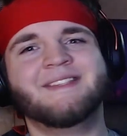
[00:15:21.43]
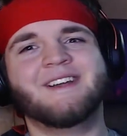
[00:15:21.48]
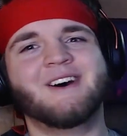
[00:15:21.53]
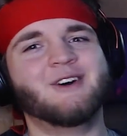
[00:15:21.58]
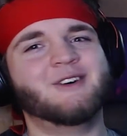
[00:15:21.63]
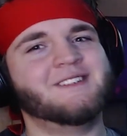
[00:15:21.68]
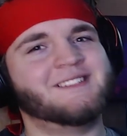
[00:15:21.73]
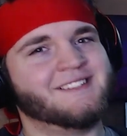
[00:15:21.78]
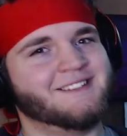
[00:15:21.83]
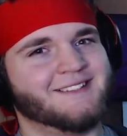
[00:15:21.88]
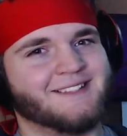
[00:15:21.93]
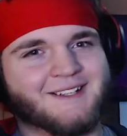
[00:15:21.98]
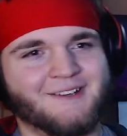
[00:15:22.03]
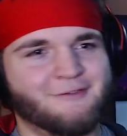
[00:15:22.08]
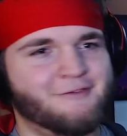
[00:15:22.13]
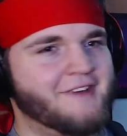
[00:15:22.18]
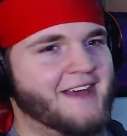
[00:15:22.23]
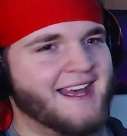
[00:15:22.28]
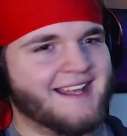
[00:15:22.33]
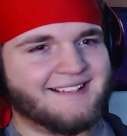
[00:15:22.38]
those
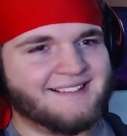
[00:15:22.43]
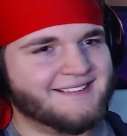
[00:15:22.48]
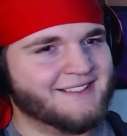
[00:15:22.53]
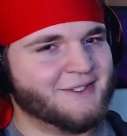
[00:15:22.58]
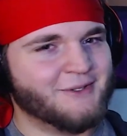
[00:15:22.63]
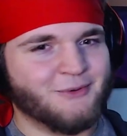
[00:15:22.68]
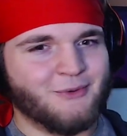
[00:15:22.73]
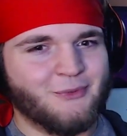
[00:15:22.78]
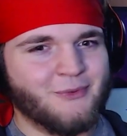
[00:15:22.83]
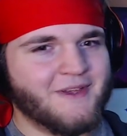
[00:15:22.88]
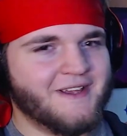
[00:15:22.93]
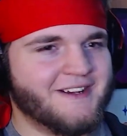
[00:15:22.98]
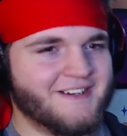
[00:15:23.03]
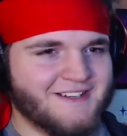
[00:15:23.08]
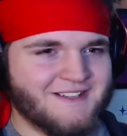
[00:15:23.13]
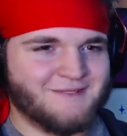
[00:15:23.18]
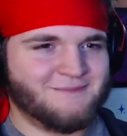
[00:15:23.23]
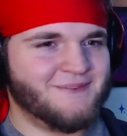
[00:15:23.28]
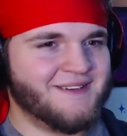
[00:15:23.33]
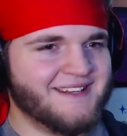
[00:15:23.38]
are vastly
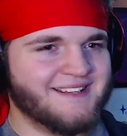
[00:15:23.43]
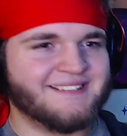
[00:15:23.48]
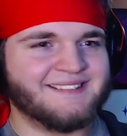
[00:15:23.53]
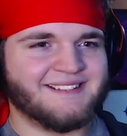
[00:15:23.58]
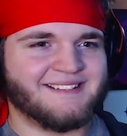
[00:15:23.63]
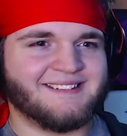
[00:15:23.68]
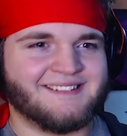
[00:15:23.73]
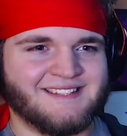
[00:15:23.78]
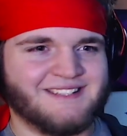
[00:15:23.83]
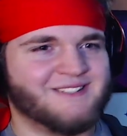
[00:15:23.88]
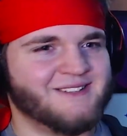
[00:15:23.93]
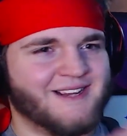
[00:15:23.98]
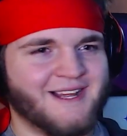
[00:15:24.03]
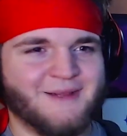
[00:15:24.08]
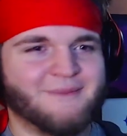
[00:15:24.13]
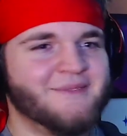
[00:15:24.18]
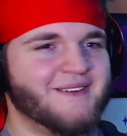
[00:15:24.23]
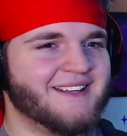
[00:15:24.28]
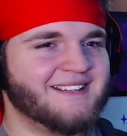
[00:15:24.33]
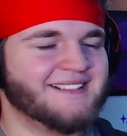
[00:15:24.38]
weird pieces to
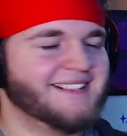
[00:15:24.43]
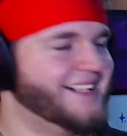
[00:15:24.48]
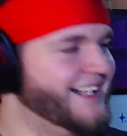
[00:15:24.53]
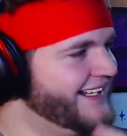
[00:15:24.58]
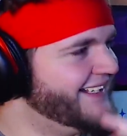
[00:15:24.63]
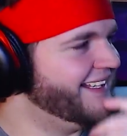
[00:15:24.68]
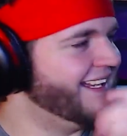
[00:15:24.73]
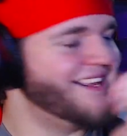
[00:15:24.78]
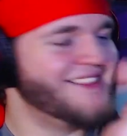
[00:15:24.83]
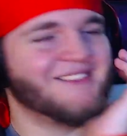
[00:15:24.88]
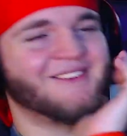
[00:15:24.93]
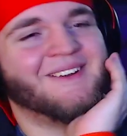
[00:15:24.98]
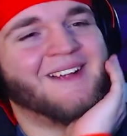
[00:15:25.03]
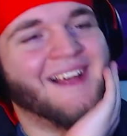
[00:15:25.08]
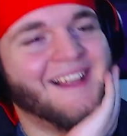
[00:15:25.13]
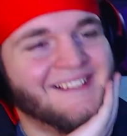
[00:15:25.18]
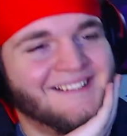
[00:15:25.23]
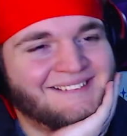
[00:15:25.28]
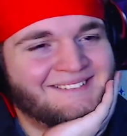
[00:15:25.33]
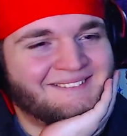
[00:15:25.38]
try piecing together. I a